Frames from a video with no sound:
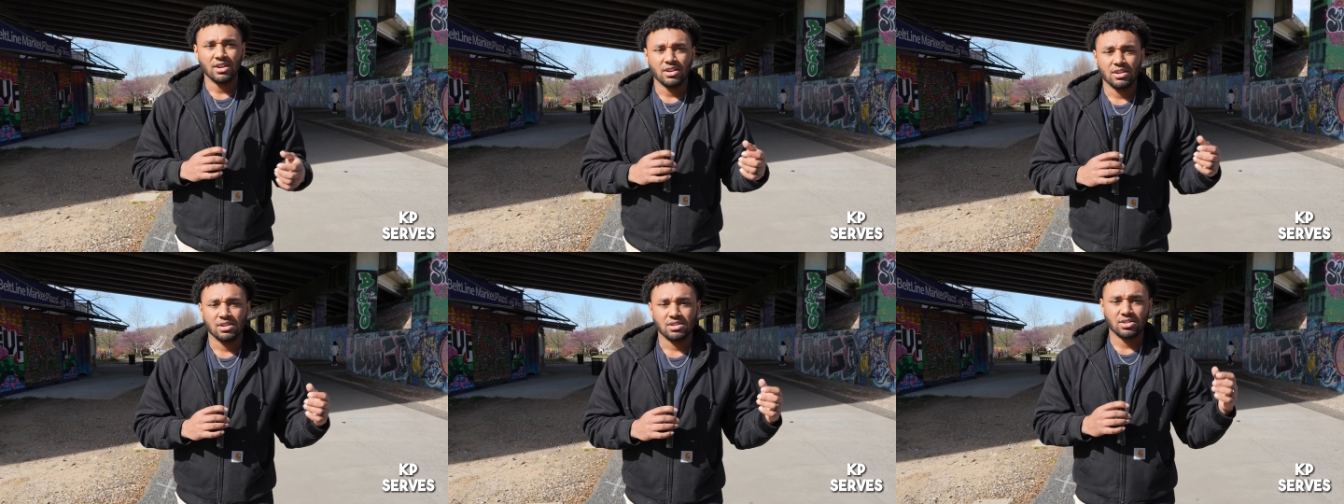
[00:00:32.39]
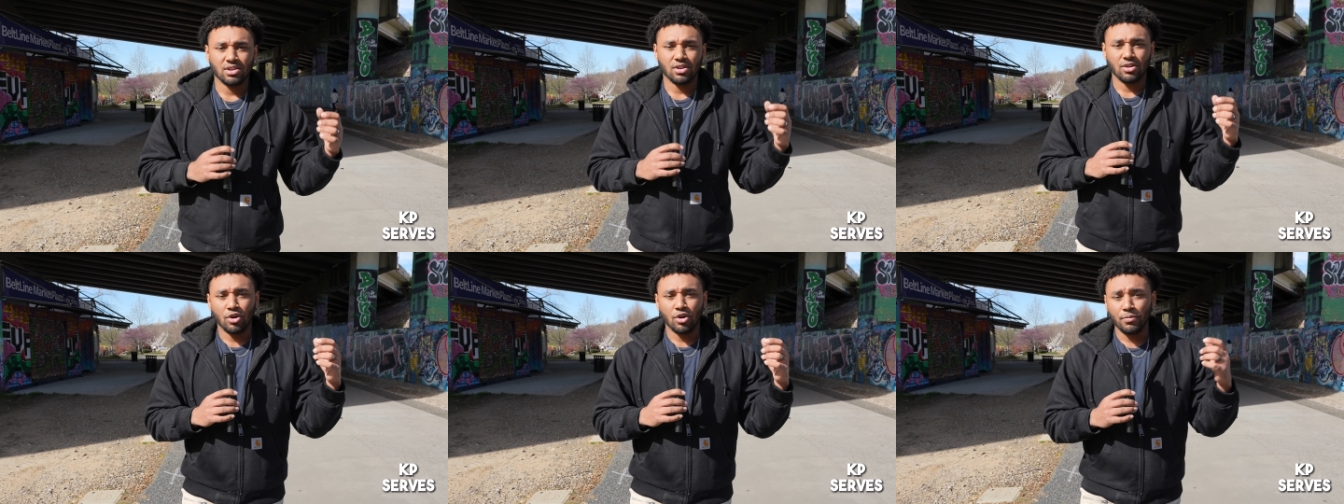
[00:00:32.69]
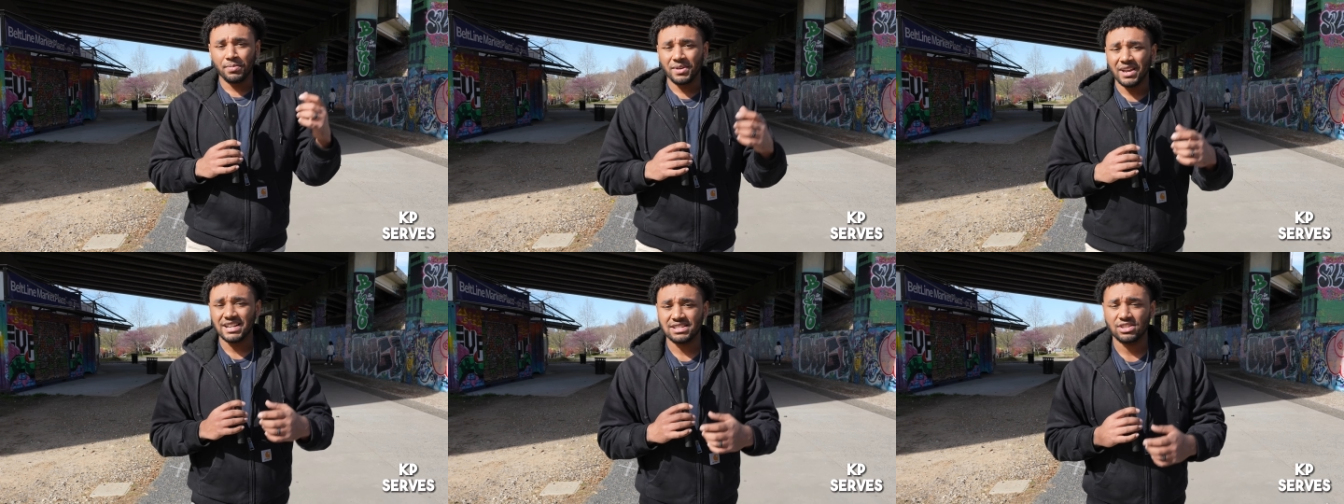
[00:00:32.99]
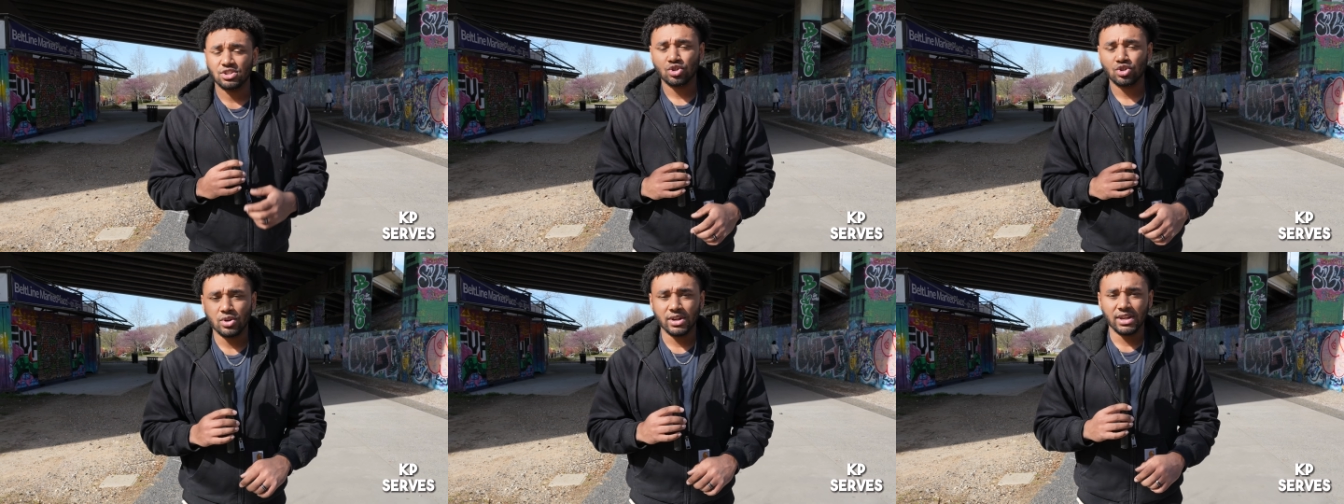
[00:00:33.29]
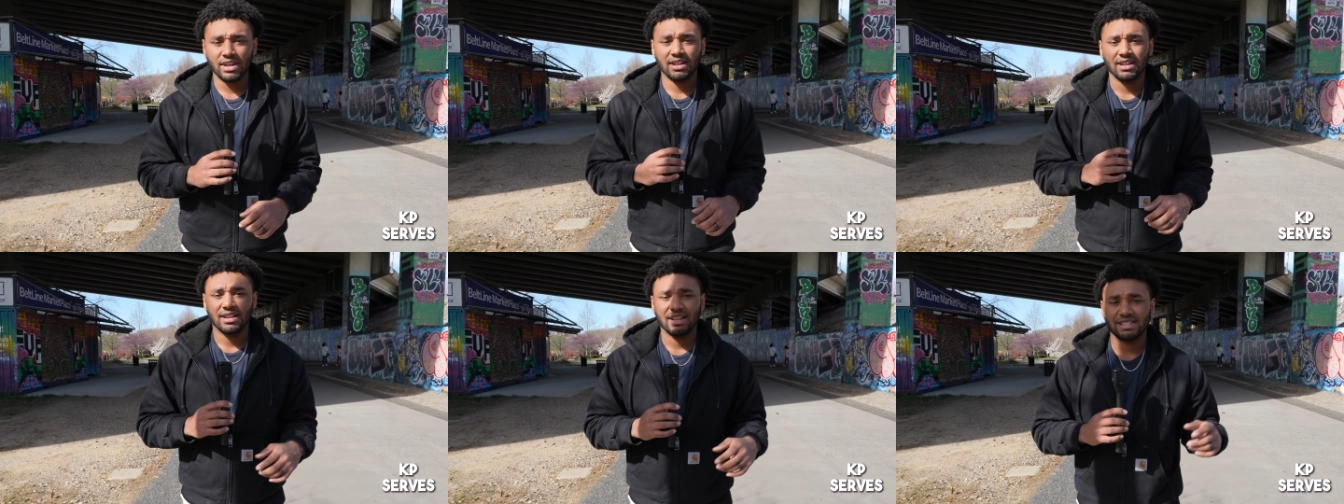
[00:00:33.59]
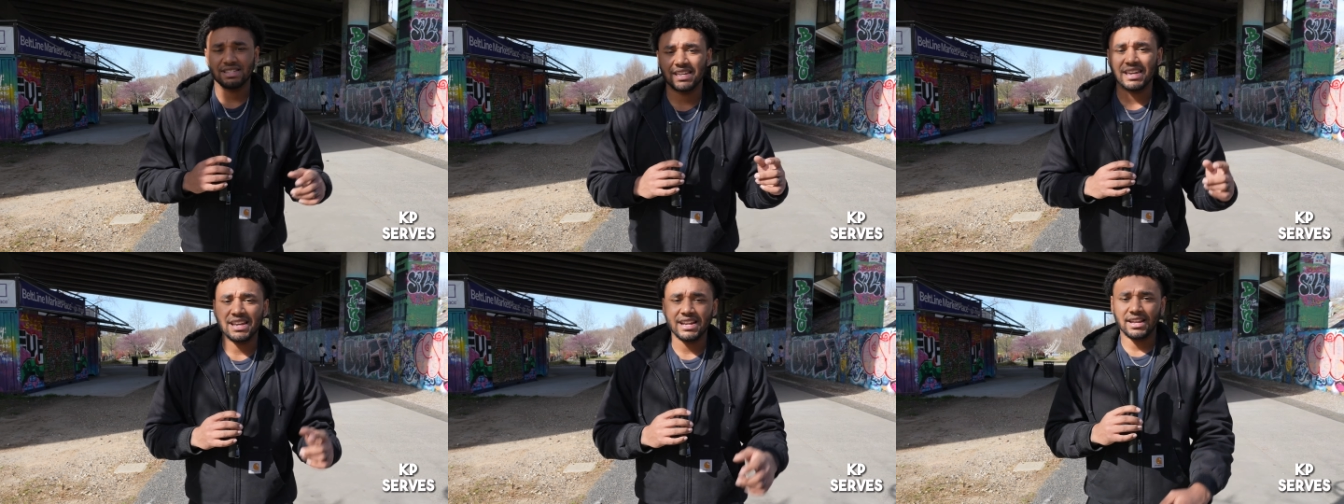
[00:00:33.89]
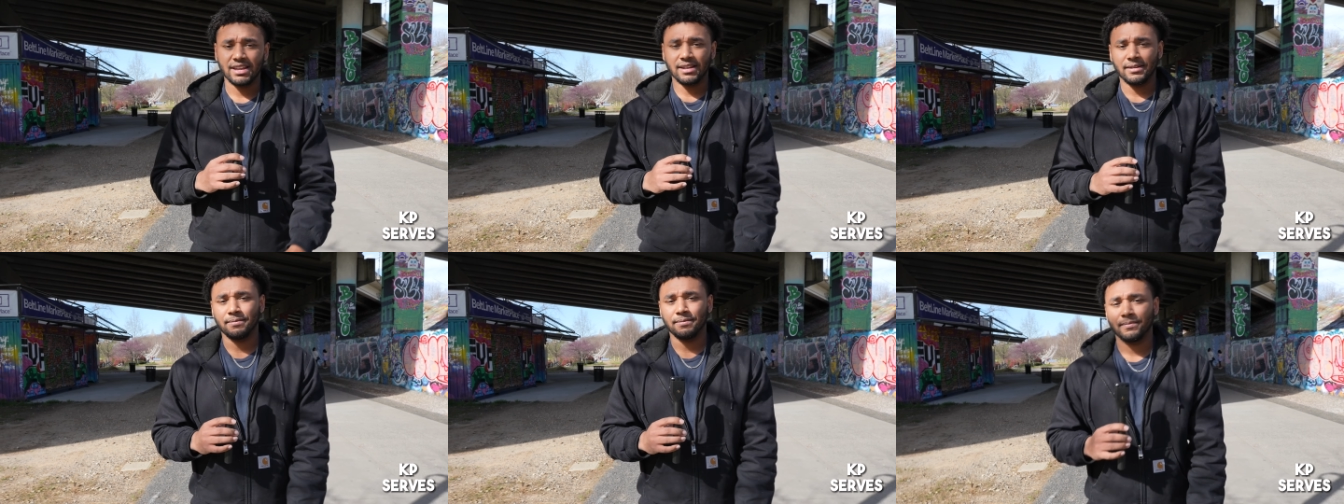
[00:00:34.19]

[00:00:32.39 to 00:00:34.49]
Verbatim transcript: So, hope you guys enjoy it. Let's get it.